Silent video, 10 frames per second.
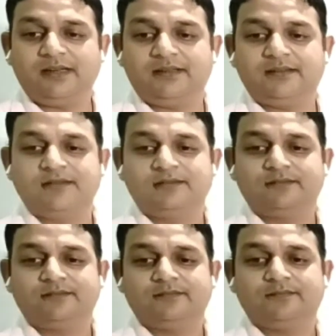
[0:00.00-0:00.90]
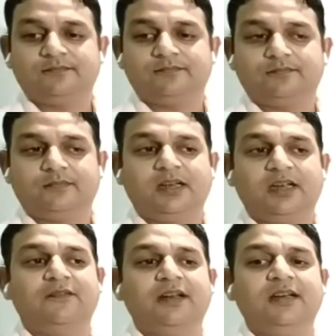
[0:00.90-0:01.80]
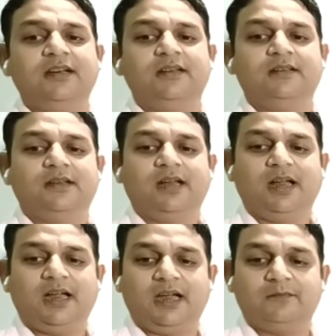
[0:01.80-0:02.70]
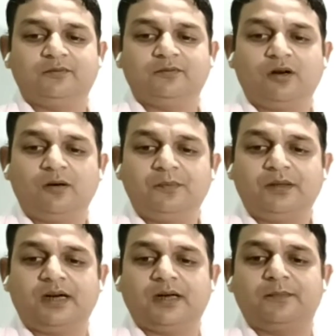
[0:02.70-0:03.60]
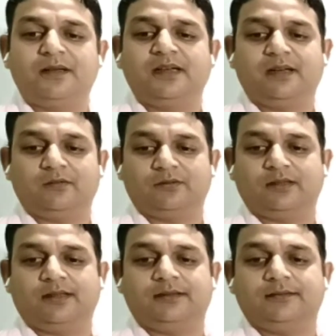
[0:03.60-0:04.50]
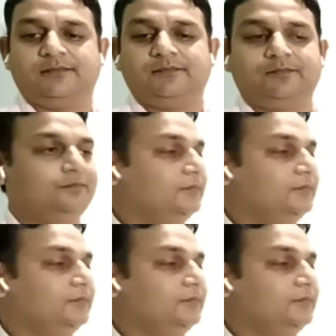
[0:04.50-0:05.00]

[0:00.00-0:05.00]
all right? It will absorb carbon dioxide.